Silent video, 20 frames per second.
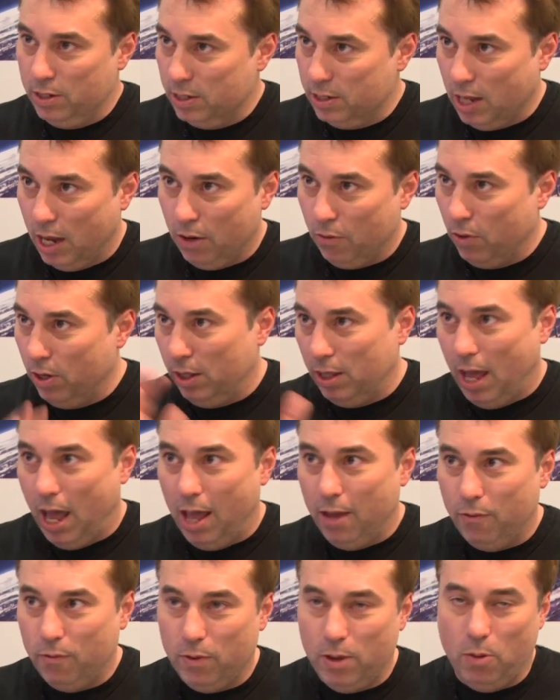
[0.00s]
It's like real
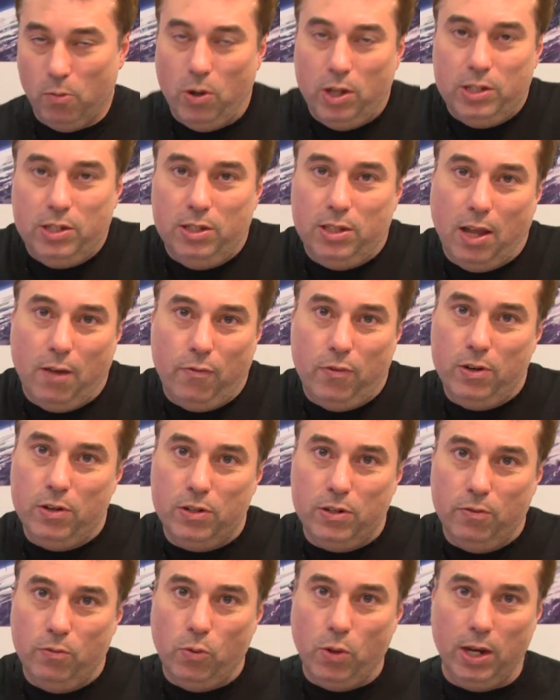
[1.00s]
life. What's your
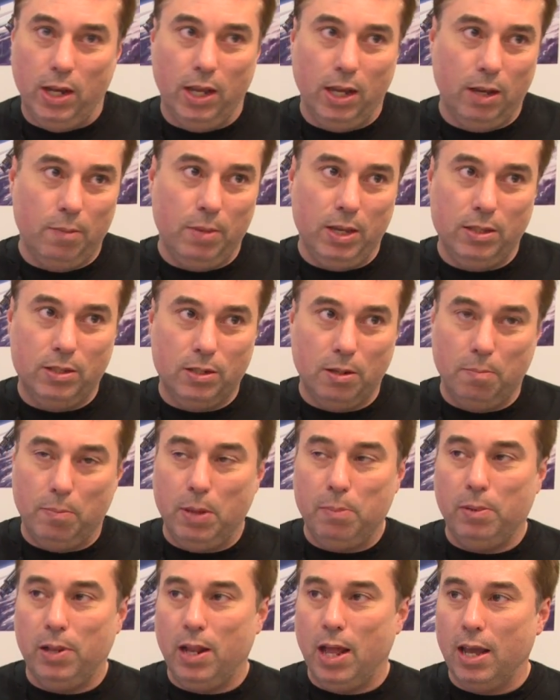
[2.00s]
definition of winning? Some
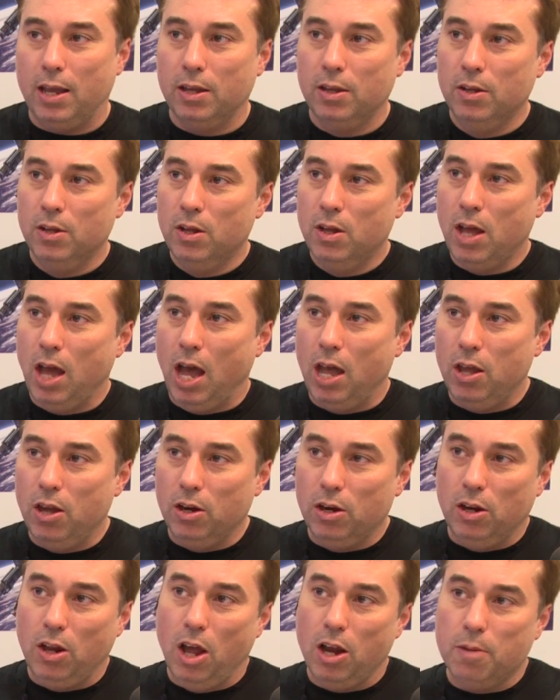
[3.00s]
people are I
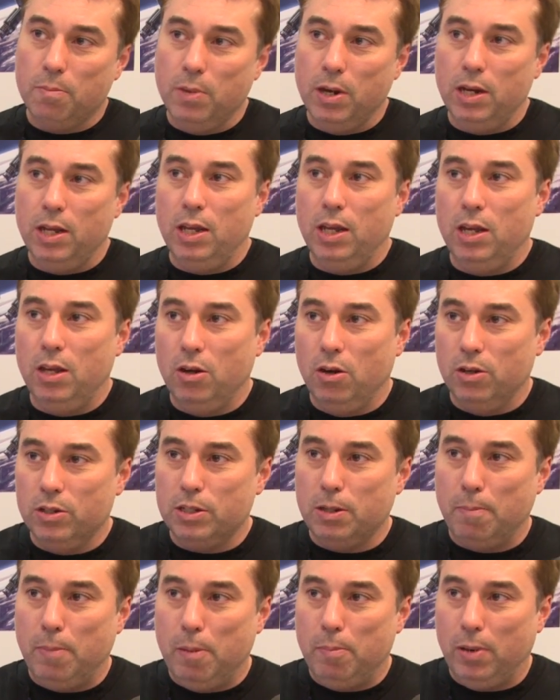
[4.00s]
earn a lot of money, or
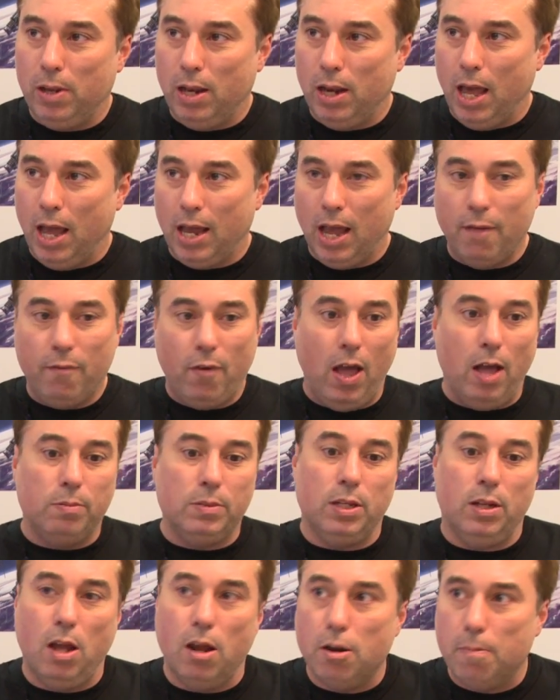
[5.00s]
some people are I've
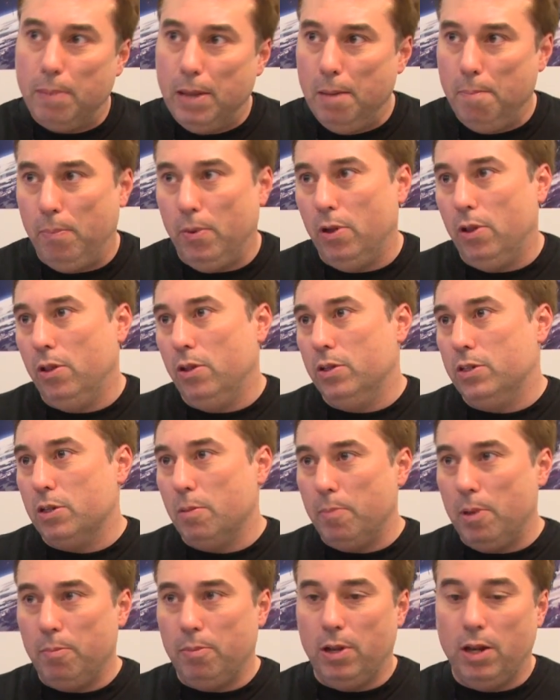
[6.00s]
helped a lot of people, or some
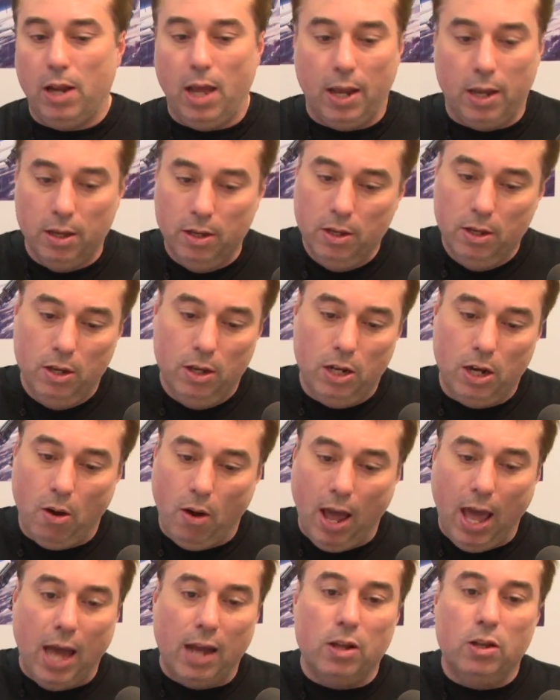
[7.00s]
people are
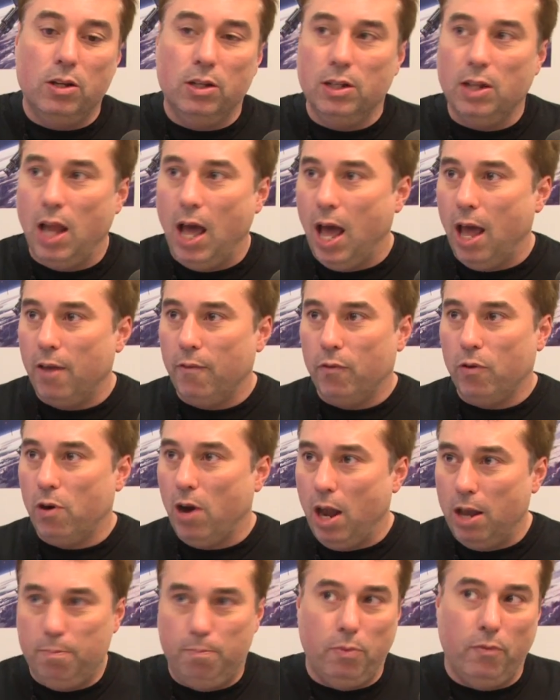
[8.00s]
I had a good life, or
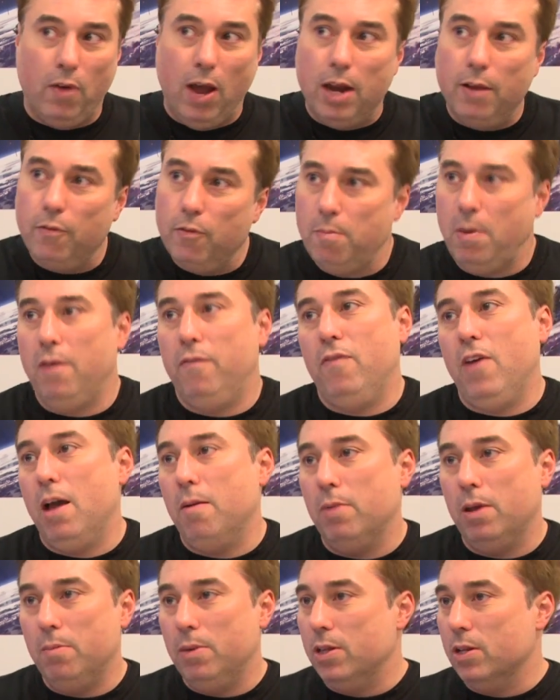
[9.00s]
I provided for my
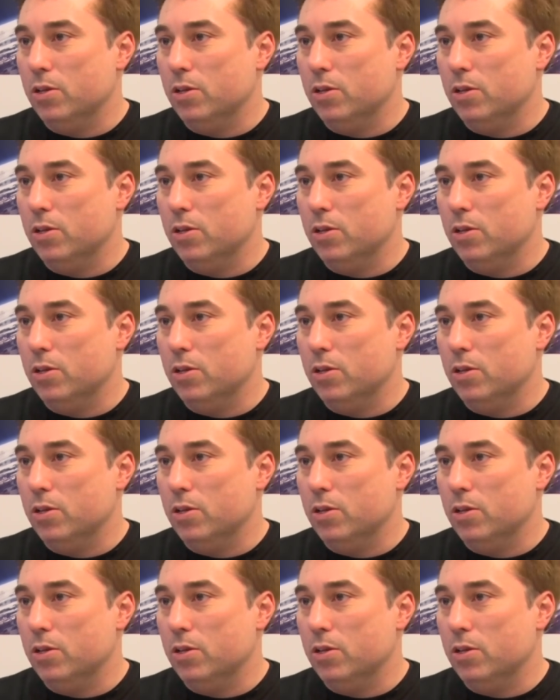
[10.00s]
family.